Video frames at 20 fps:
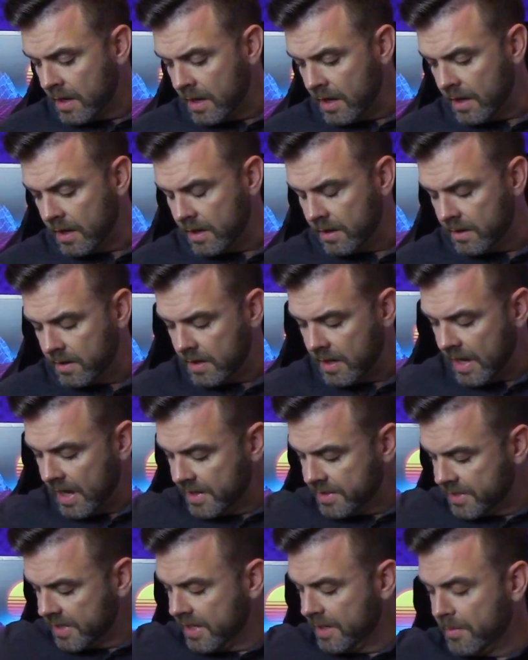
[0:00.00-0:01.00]

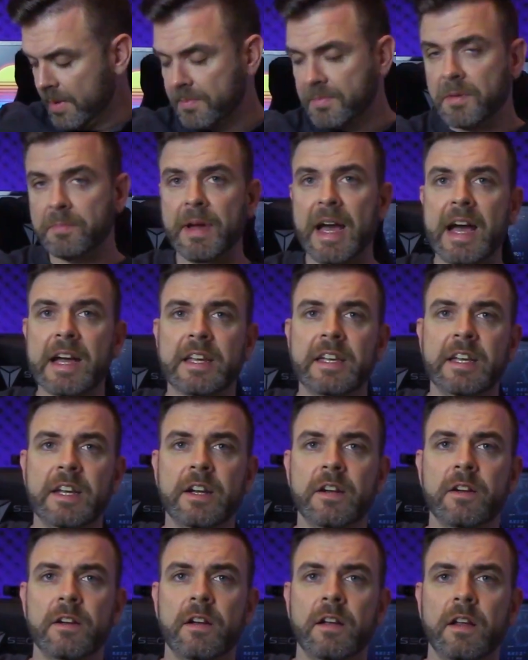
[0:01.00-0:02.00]
As you come up the back
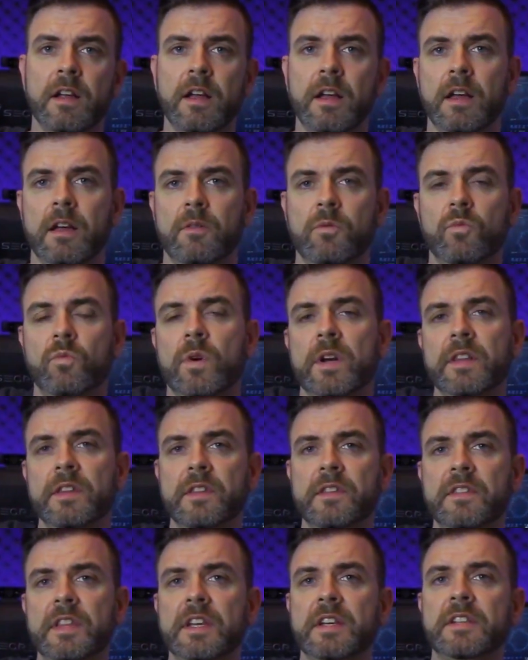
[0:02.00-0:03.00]
here, one of
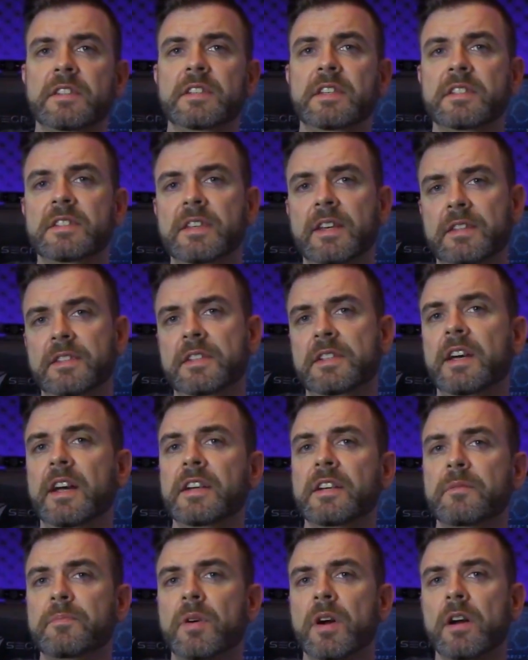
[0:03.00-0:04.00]
the things that sets the
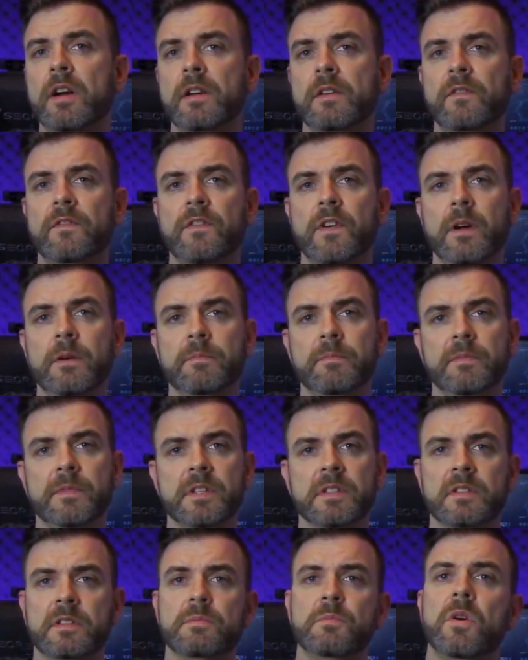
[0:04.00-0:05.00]
Titan apart from
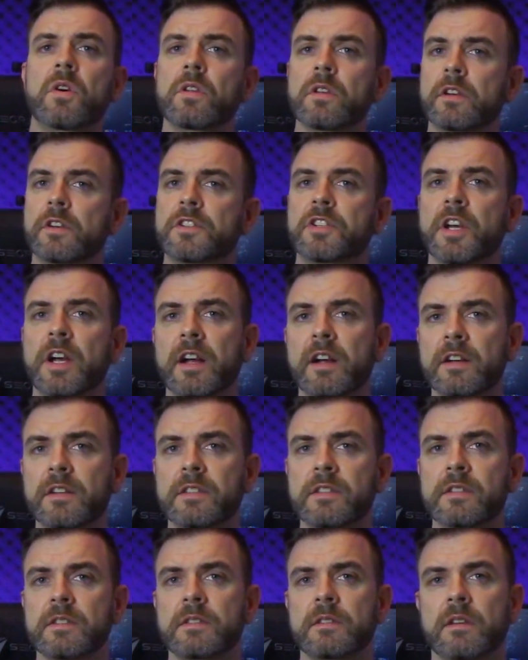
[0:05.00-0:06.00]
the smaller
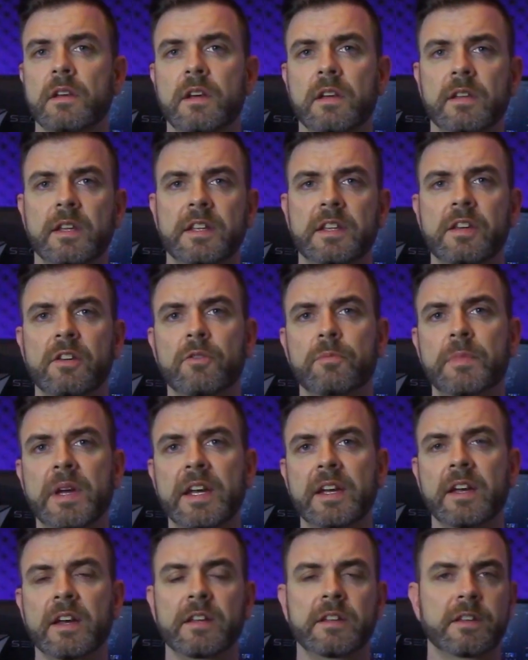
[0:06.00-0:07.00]
chairs, like the
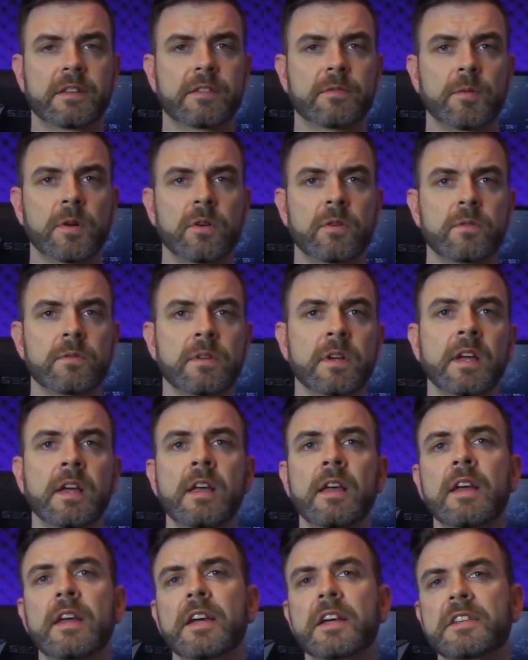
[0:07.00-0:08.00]
Omega and the Throne,
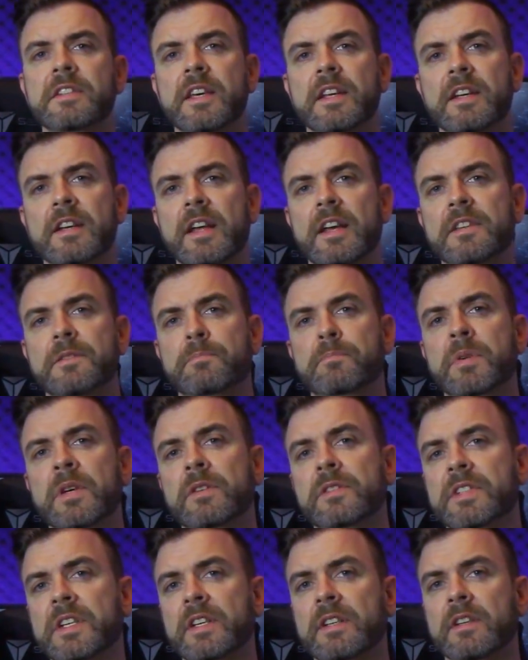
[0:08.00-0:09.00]
is that it has
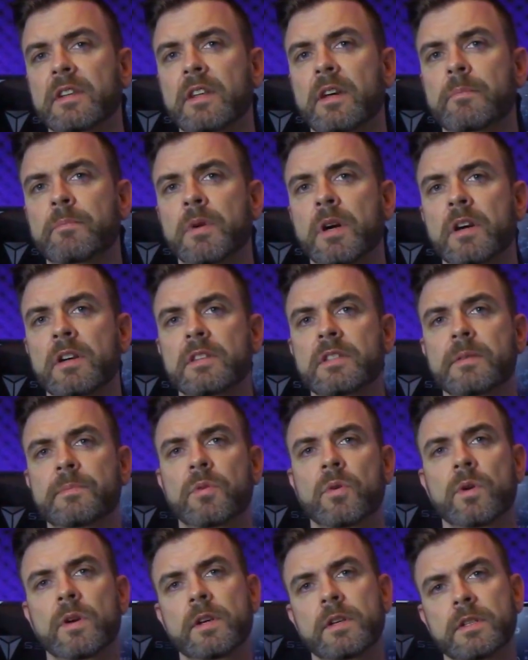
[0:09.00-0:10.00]
built-in lumbar
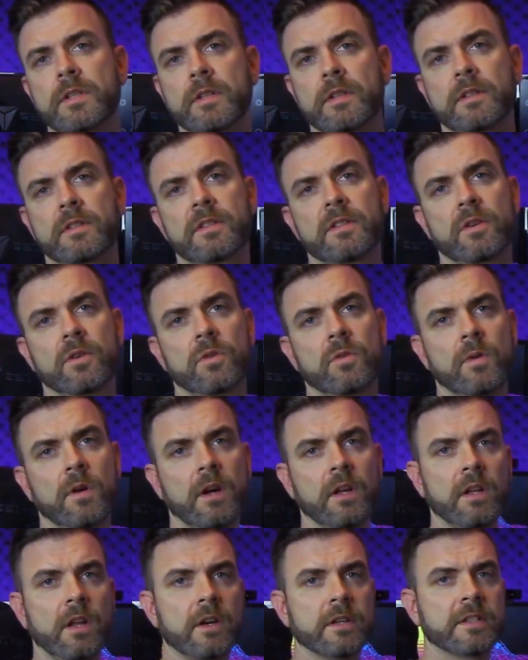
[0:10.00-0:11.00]
support. So
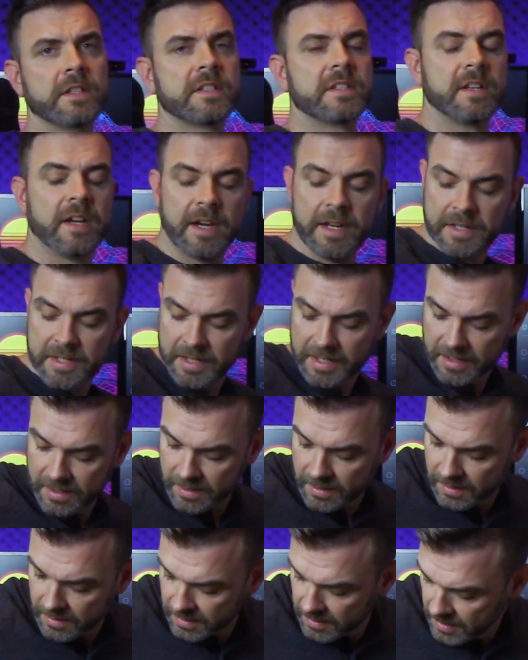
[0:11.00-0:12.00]
along the side
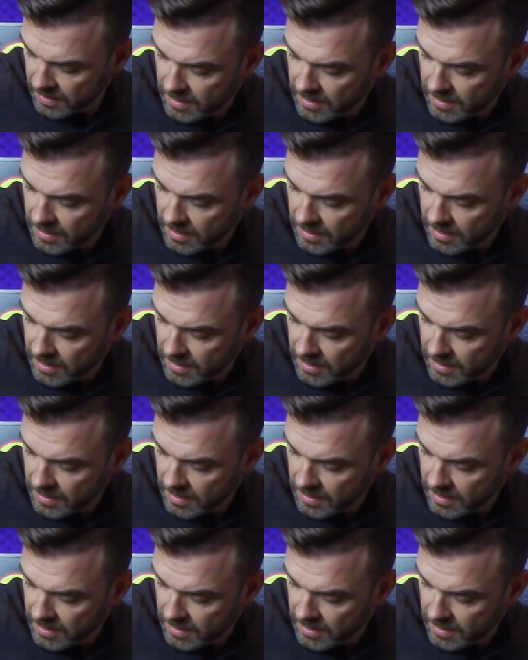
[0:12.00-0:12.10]
here,